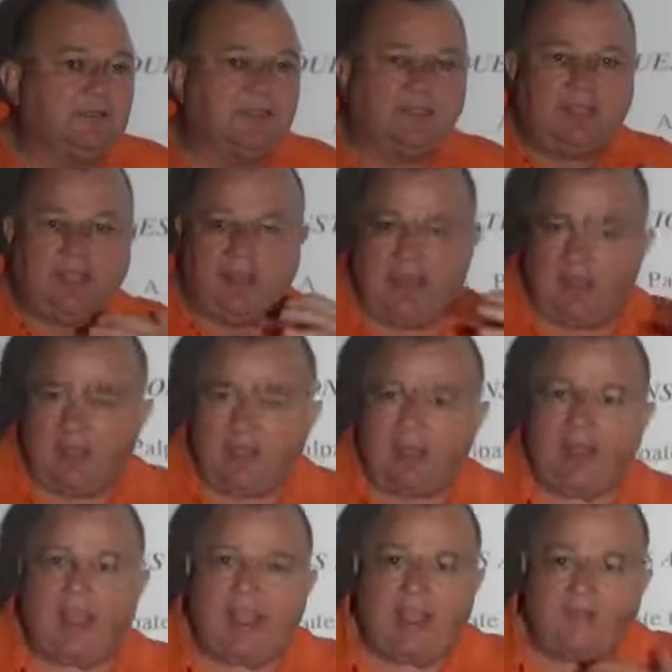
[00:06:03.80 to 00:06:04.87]
Okay, now
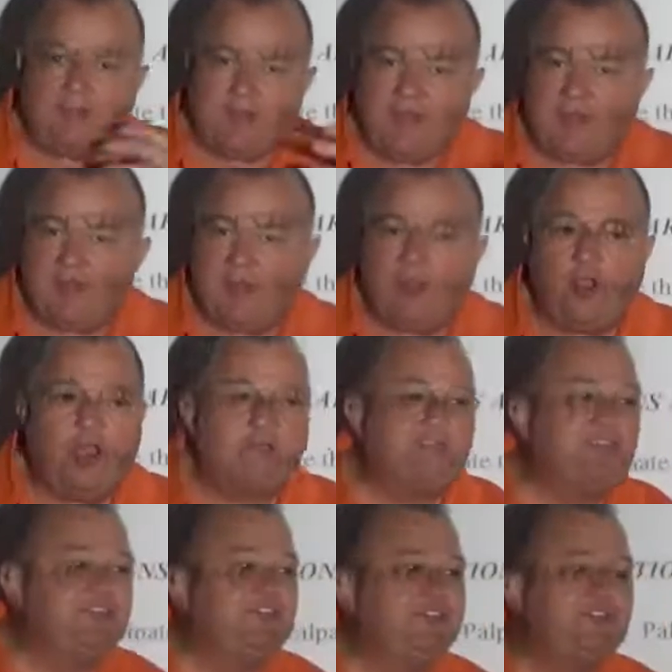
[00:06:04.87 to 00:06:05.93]
after that thought,
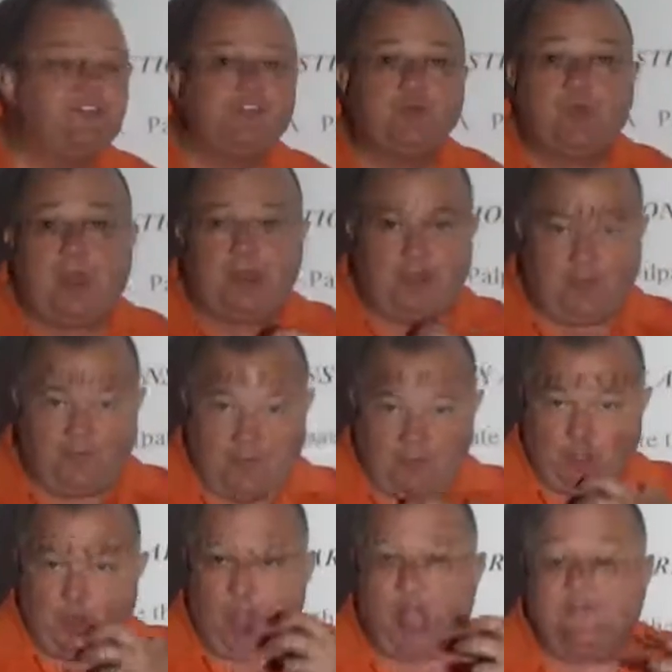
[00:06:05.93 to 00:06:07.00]
did you want to know if they were
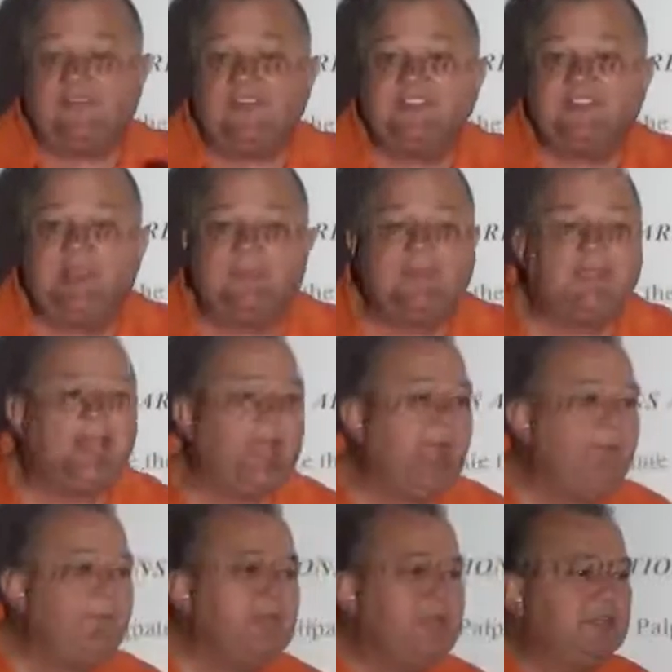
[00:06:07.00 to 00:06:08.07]
coughing something
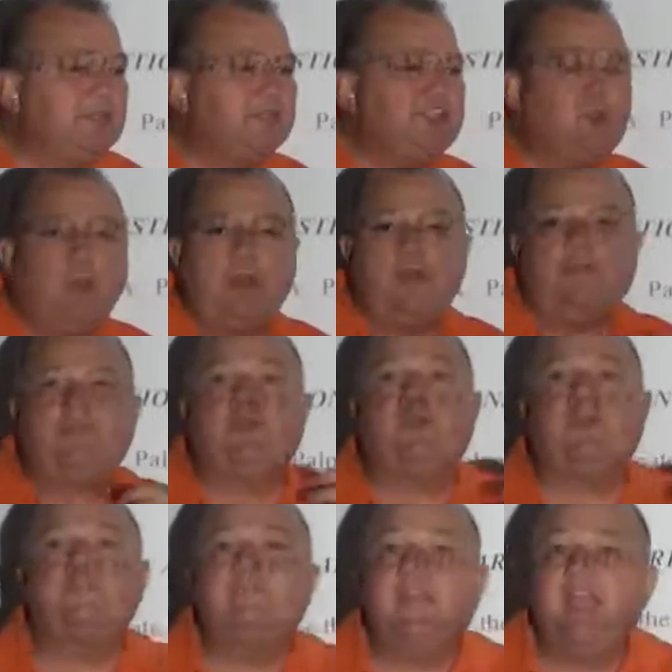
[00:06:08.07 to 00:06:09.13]
up? Did you want to know if they
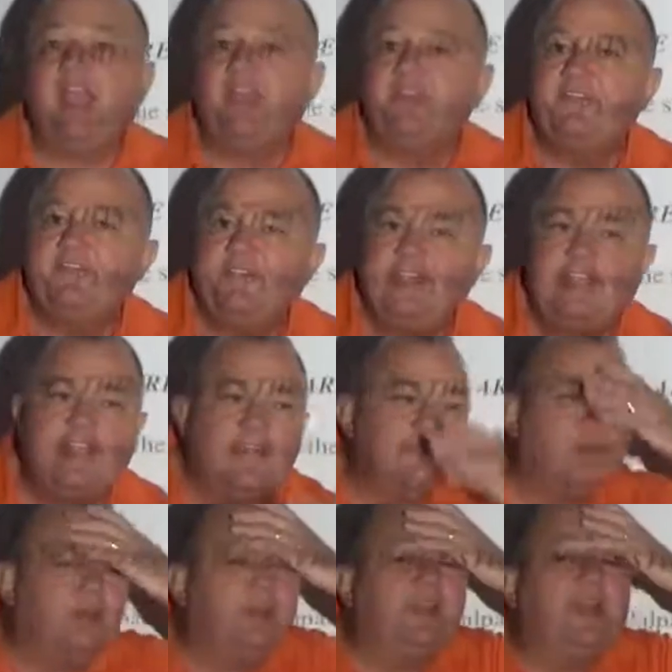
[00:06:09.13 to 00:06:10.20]
were having a
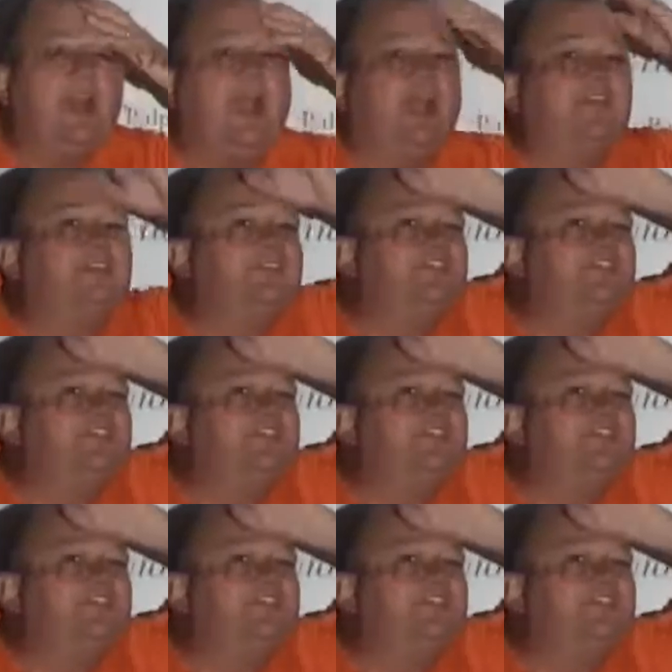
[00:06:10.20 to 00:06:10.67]
fever? And are they